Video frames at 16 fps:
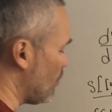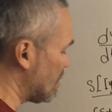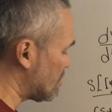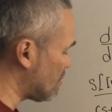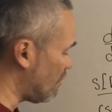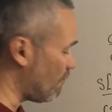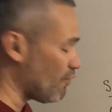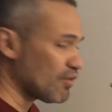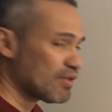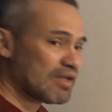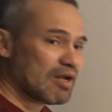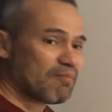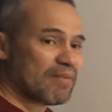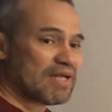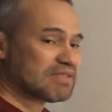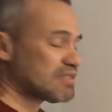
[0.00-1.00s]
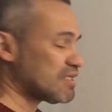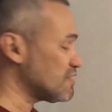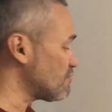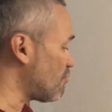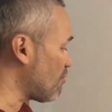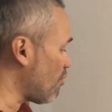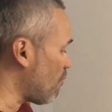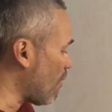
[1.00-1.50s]
we solve for the Laplace
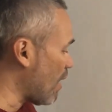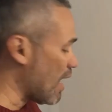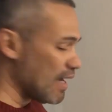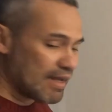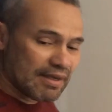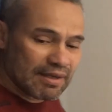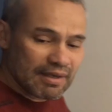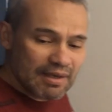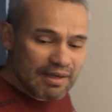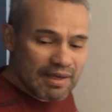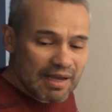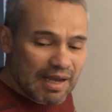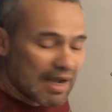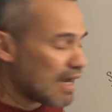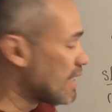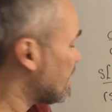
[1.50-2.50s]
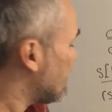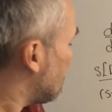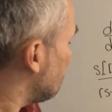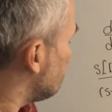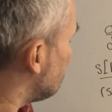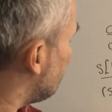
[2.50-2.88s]
transform of y? I can